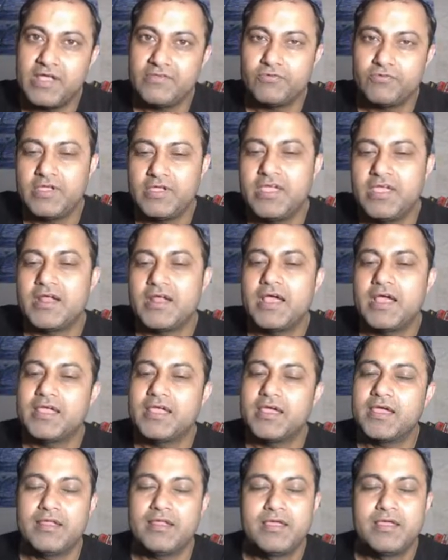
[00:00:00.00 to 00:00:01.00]
So here I
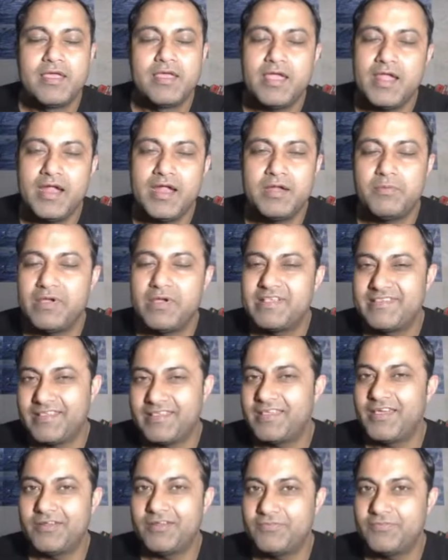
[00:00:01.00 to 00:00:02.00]
can add my
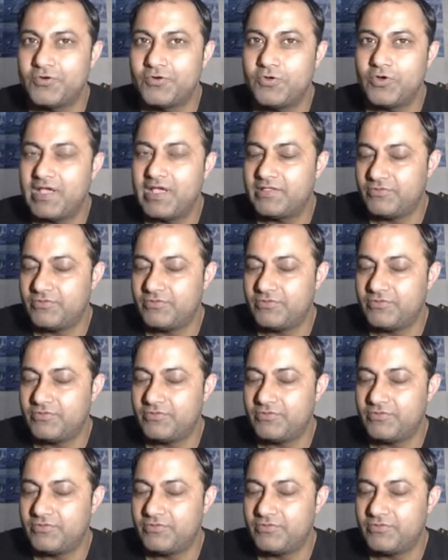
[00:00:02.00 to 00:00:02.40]
single photo guys.